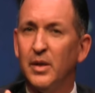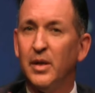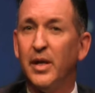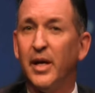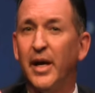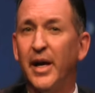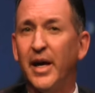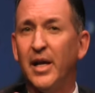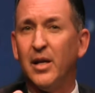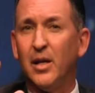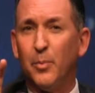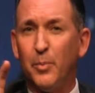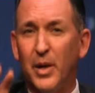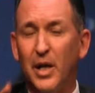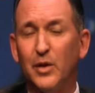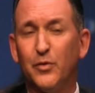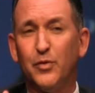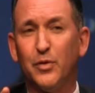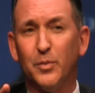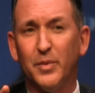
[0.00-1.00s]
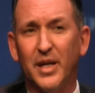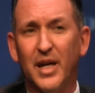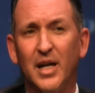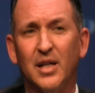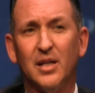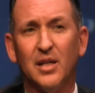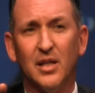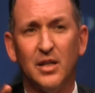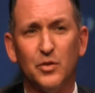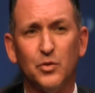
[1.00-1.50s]
And apart from
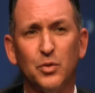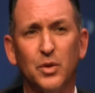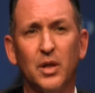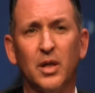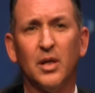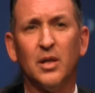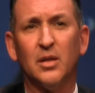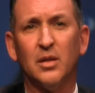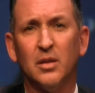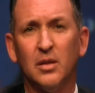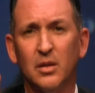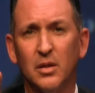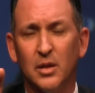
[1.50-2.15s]
that, Israel